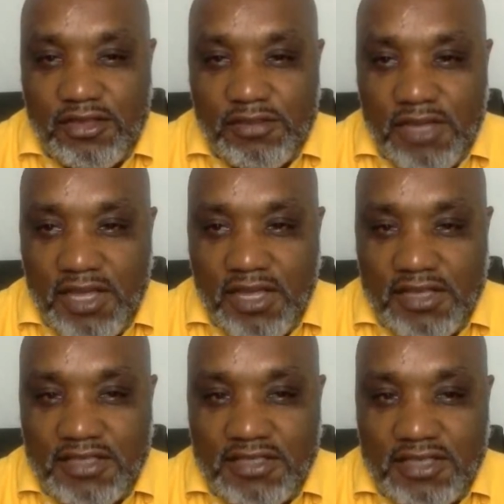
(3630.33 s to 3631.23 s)

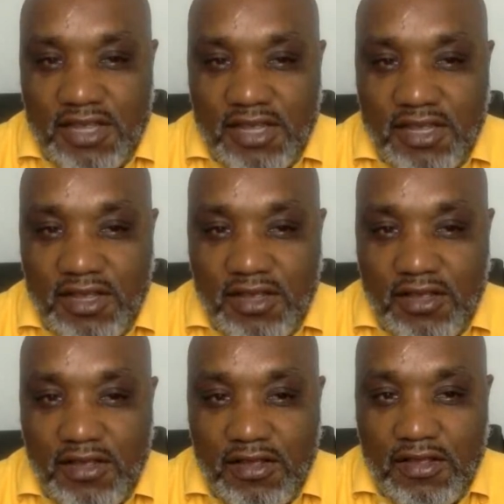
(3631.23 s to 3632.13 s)
Jamaicans say
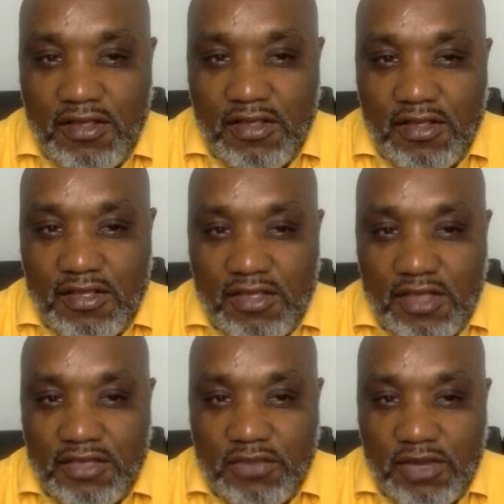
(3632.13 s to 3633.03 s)

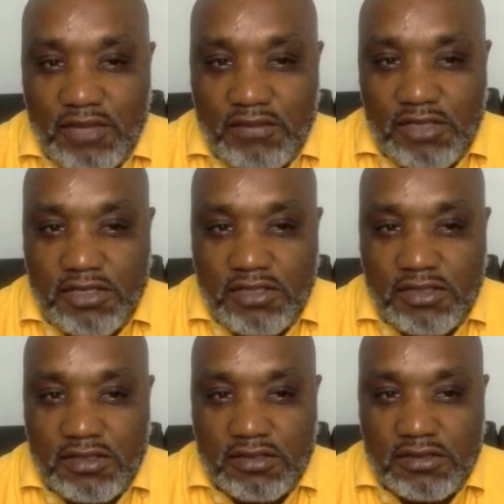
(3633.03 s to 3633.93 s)
that's what it
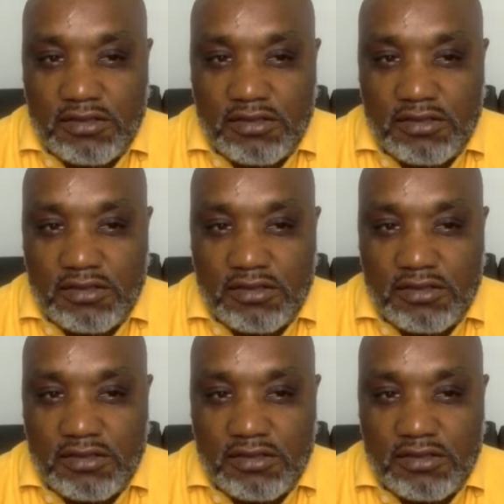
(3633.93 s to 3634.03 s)
means.